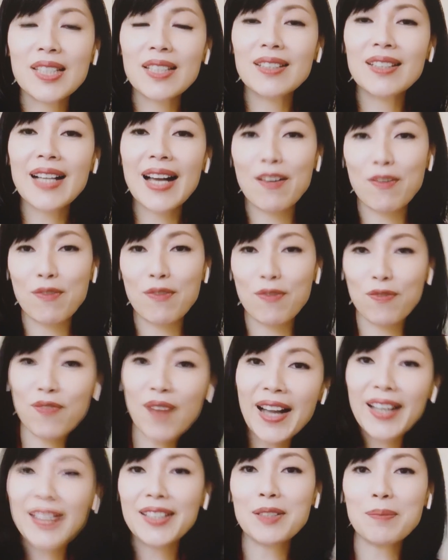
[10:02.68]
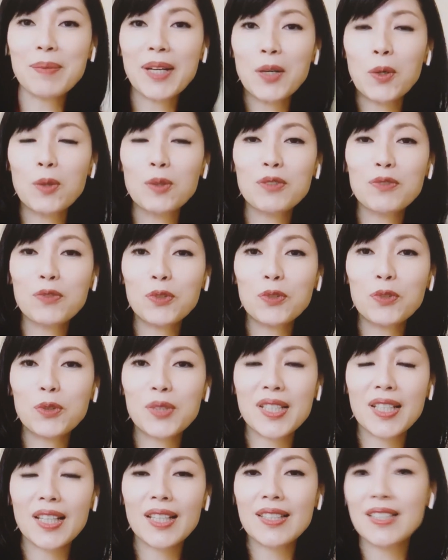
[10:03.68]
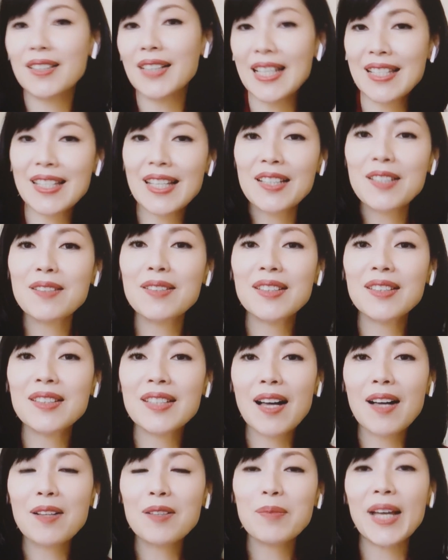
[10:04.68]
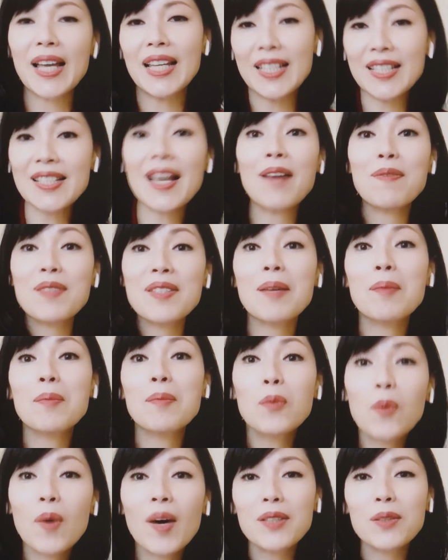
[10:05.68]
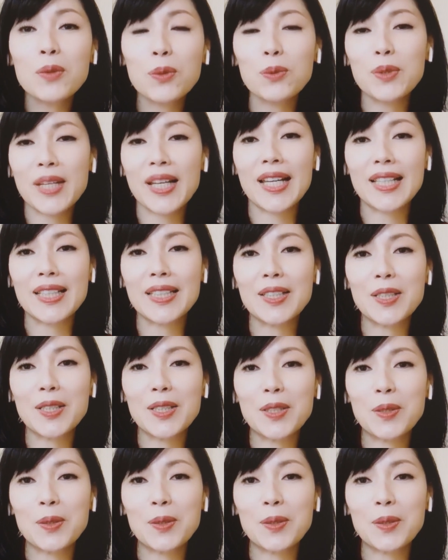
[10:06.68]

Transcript: till I find my own footing, till I settle down. But at least I have someone who can,